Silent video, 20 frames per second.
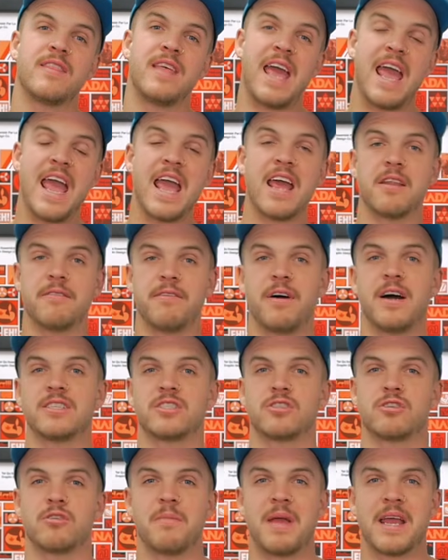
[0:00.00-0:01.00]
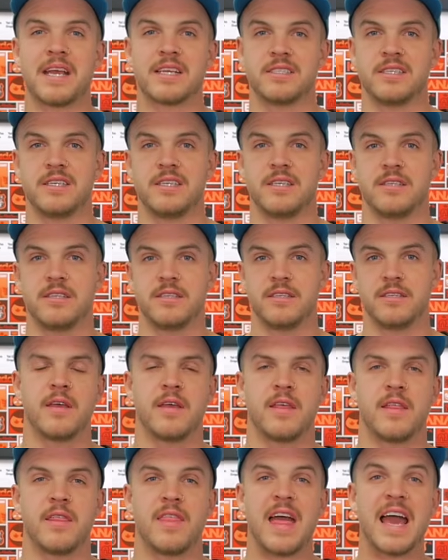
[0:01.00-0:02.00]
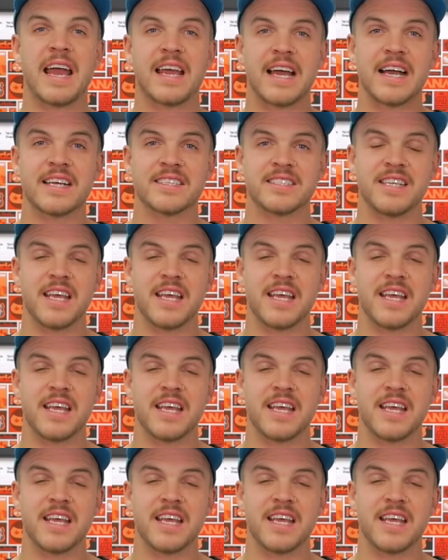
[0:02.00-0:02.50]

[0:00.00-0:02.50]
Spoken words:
the head of Hustler magazine. That guy's